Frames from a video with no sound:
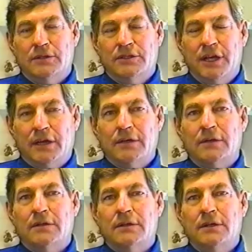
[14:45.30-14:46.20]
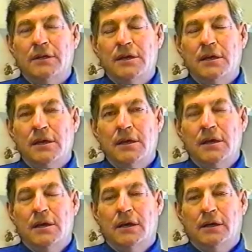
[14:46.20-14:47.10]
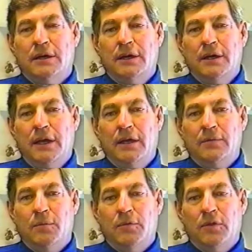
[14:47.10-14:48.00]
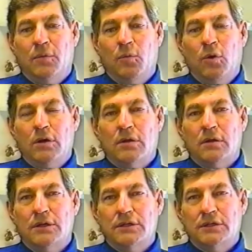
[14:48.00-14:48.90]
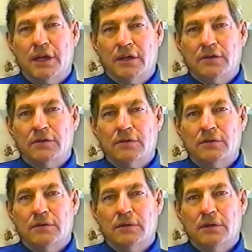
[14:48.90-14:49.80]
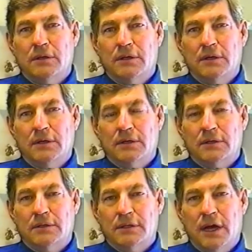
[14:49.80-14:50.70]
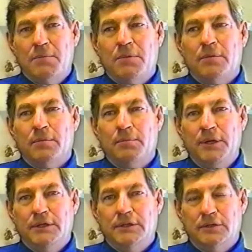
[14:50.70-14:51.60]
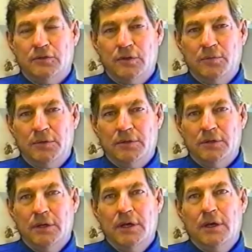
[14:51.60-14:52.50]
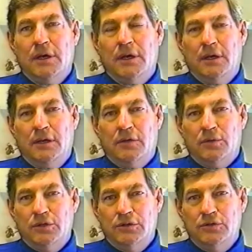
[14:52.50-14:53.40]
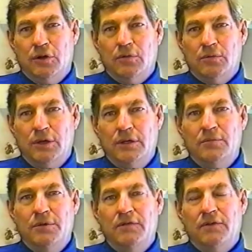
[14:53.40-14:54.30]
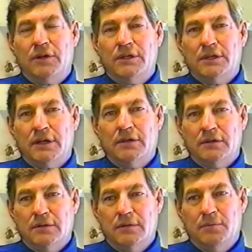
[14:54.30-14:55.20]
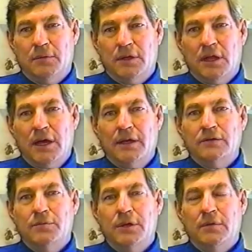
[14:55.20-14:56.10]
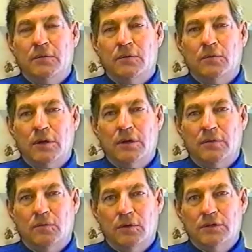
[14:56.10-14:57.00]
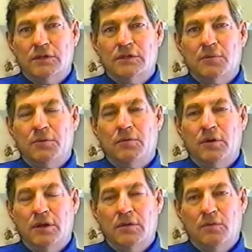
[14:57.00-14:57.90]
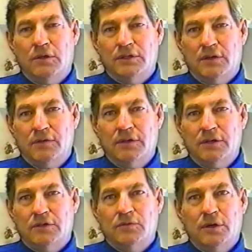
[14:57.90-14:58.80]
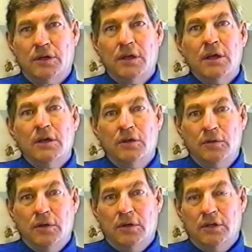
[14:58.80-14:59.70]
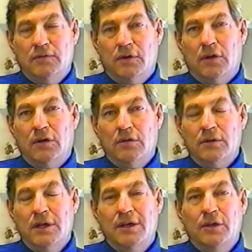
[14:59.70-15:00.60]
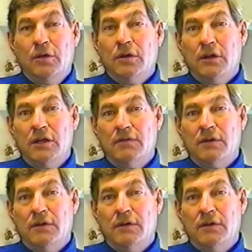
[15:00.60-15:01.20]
technically one of the least technical type pieces of equipment In other words, you don't need to be very technically inclined to be able to run it. Once it's up and running, once everything is running, you can leave it alone. You can leave